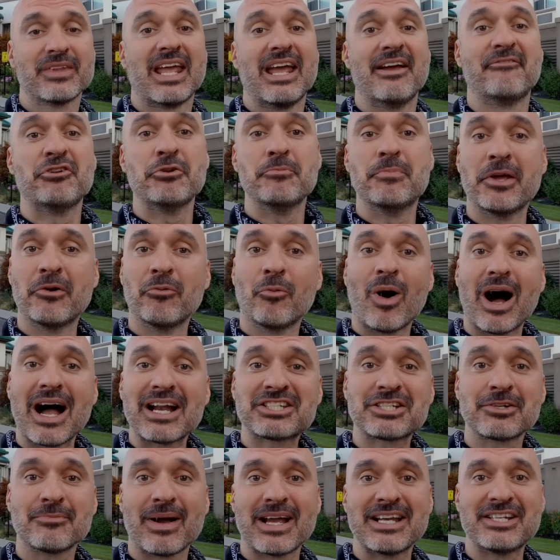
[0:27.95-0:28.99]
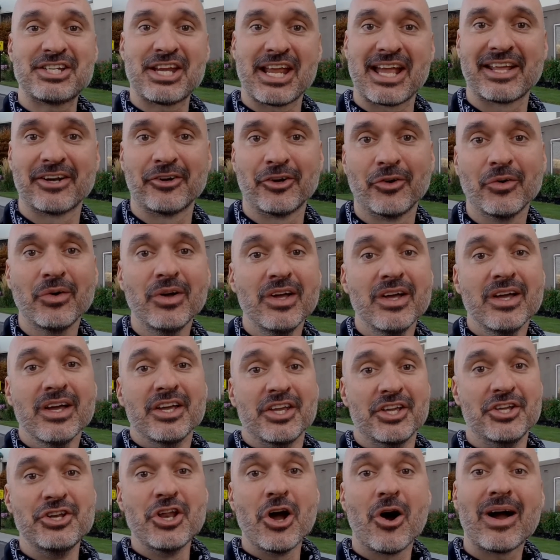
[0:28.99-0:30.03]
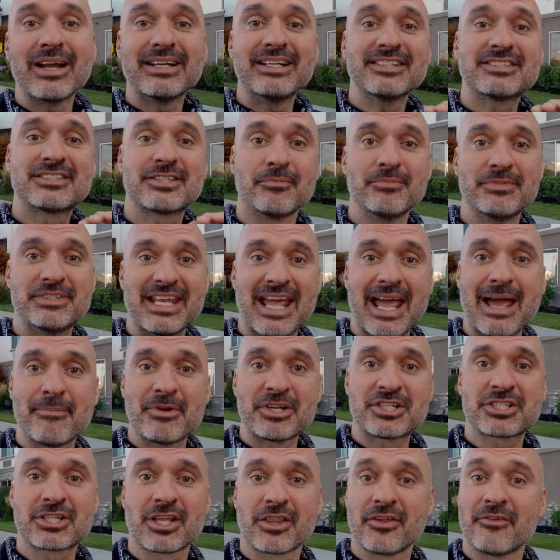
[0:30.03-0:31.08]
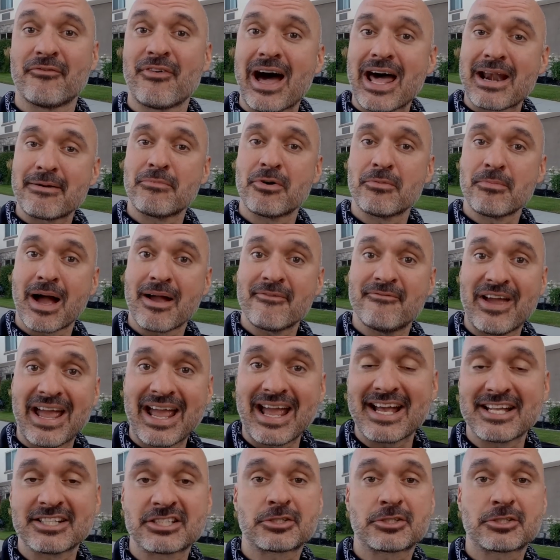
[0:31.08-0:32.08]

If you've been watching my channel, you know I did some damage to the bottom of my van,